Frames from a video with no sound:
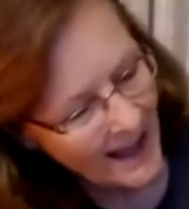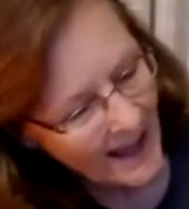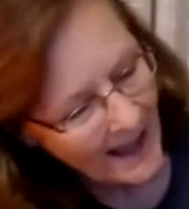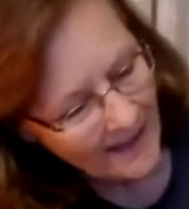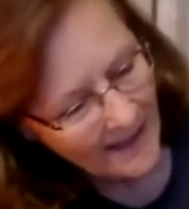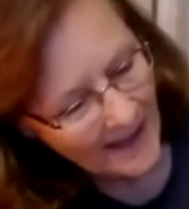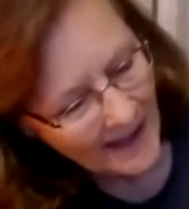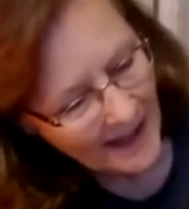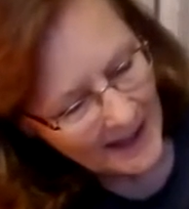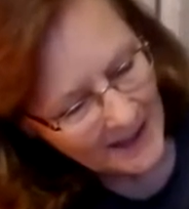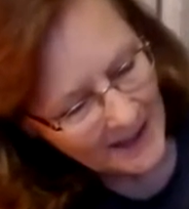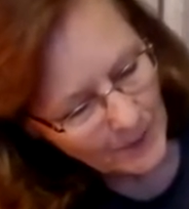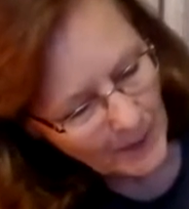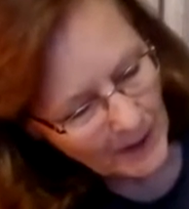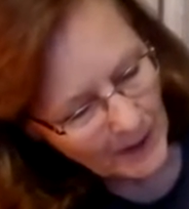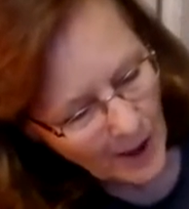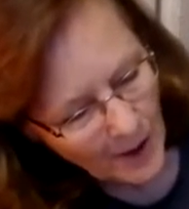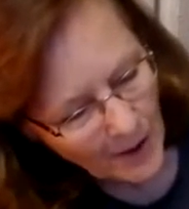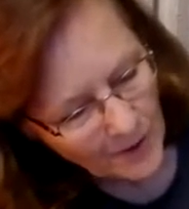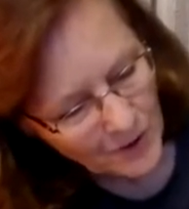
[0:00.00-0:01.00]
And then as
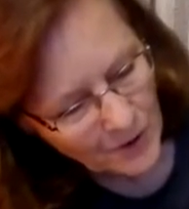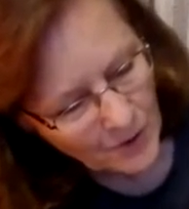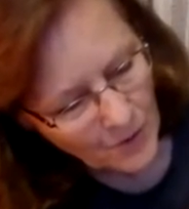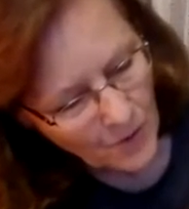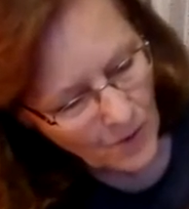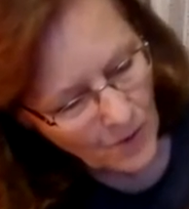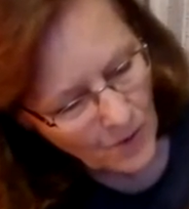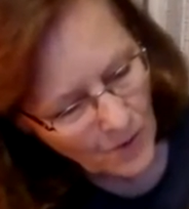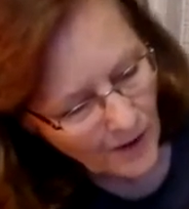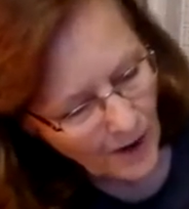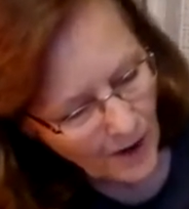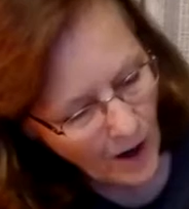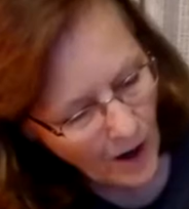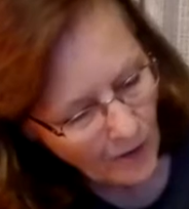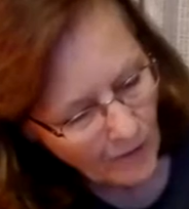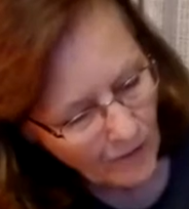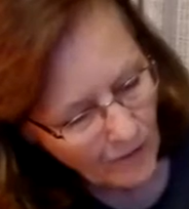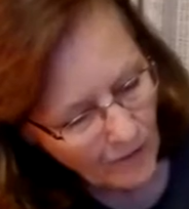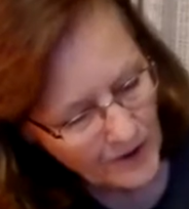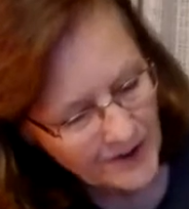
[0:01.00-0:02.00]
we go toward
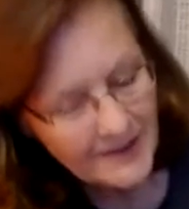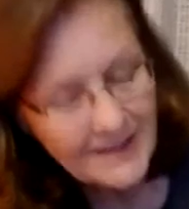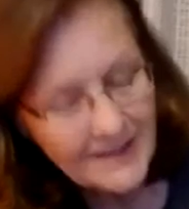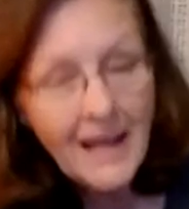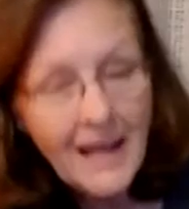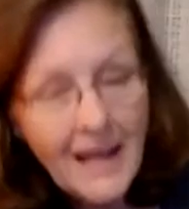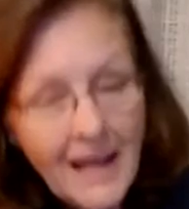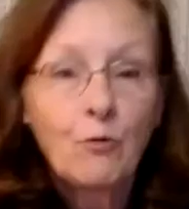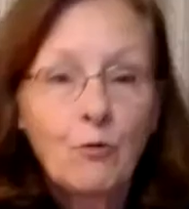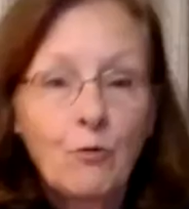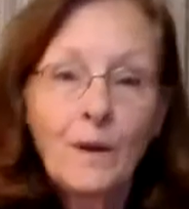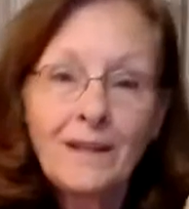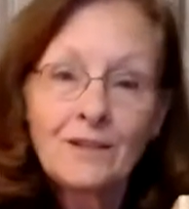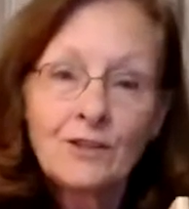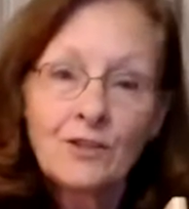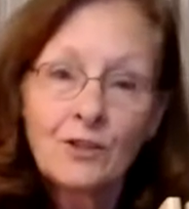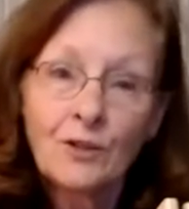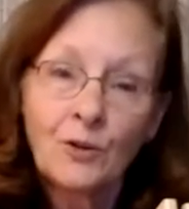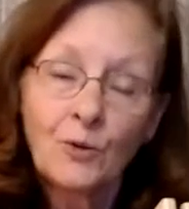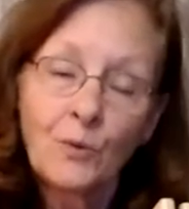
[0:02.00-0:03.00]
our first day of
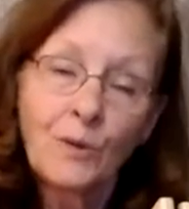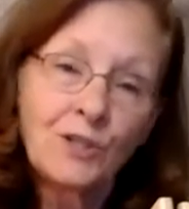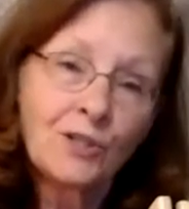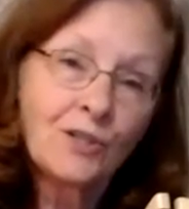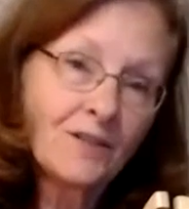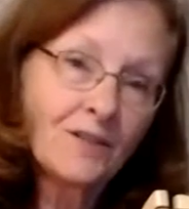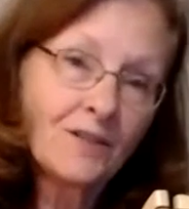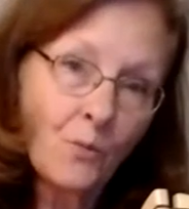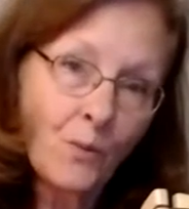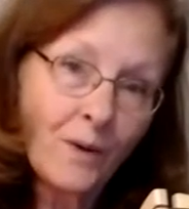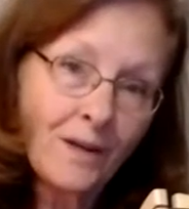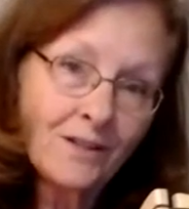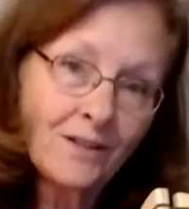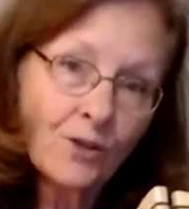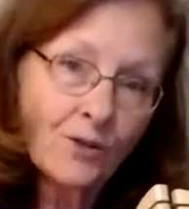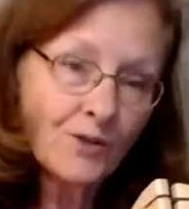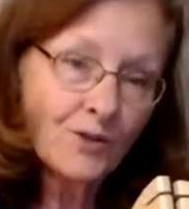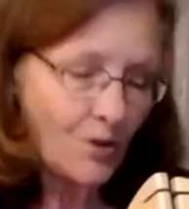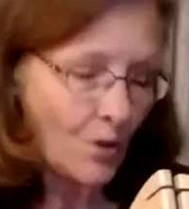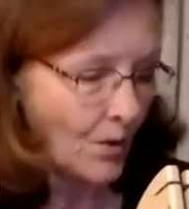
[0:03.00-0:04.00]
winter, which is the
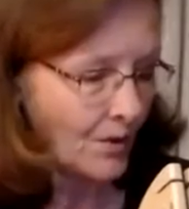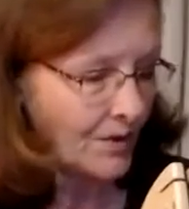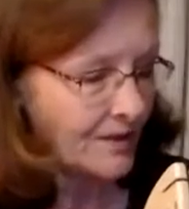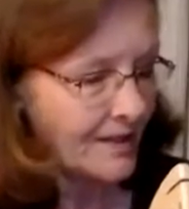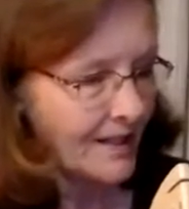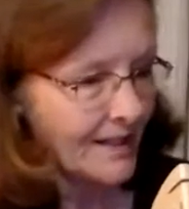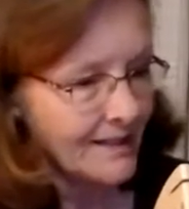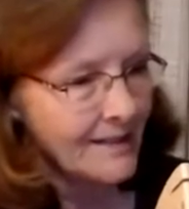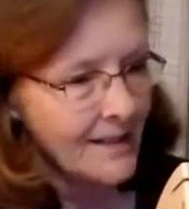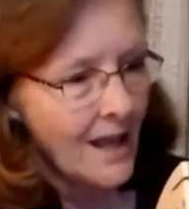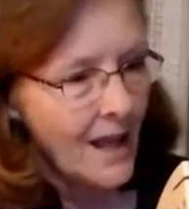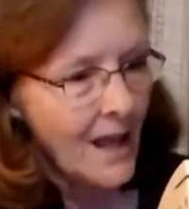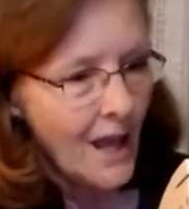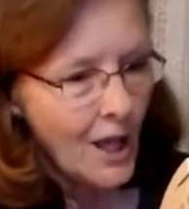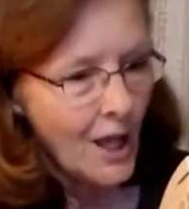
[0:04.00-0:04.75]
winter solstice,